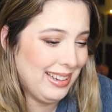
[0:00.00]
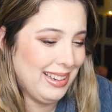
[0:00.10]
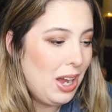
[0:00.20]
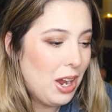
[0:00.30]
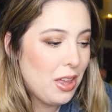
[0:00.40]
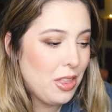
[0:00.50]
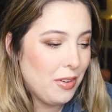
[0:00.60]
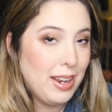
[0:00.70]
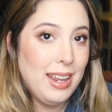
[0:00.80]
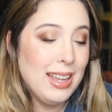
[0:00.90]
Song
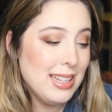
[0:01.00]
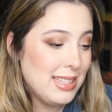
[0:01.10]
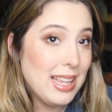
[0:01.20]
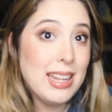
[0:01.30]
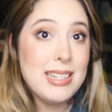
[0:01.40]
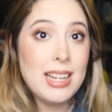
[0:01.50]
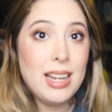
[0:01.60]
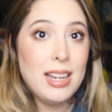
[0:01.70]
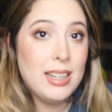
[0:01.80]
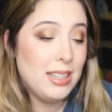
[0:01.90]
3,
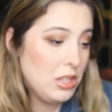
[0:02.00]
Santa